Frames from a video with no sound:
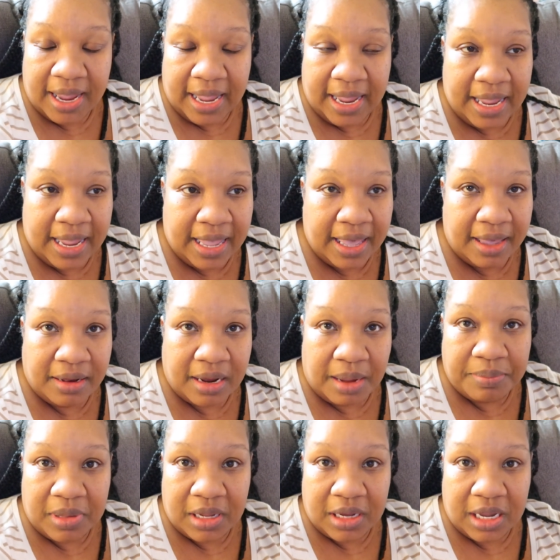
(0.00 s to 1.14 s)
and
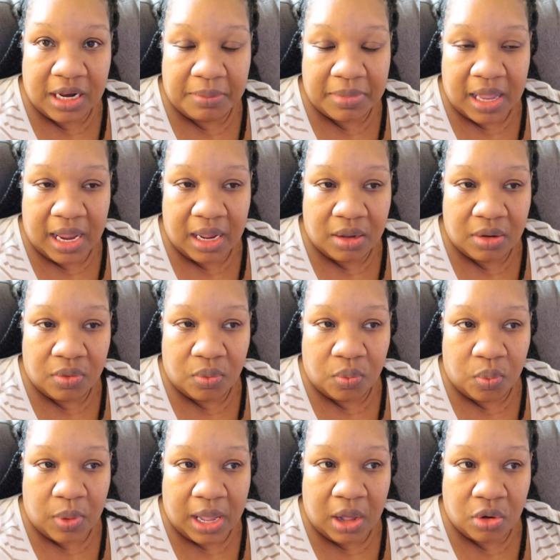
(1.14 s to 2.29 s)
I'm looking, I'm like,
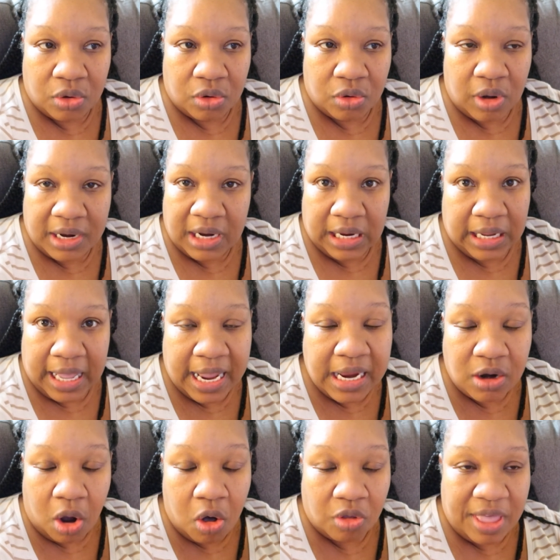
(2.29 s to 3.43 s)
wow, girl, I didn't
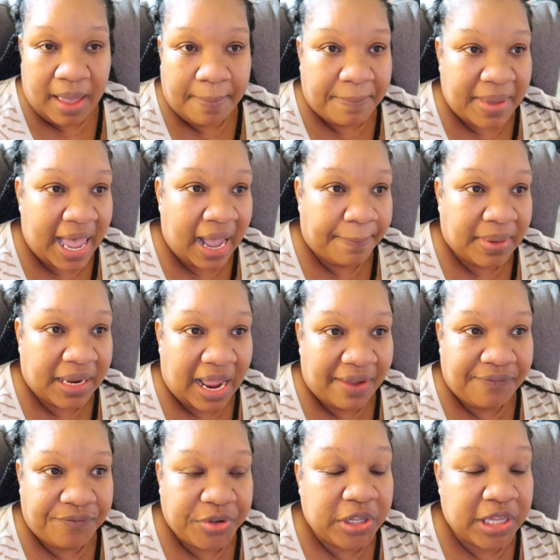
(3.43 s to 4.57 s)
gain all that back, but I
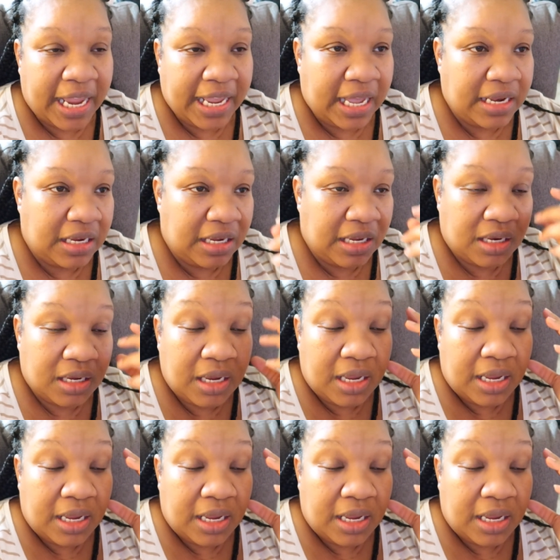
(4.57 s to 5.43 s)
feel like I did.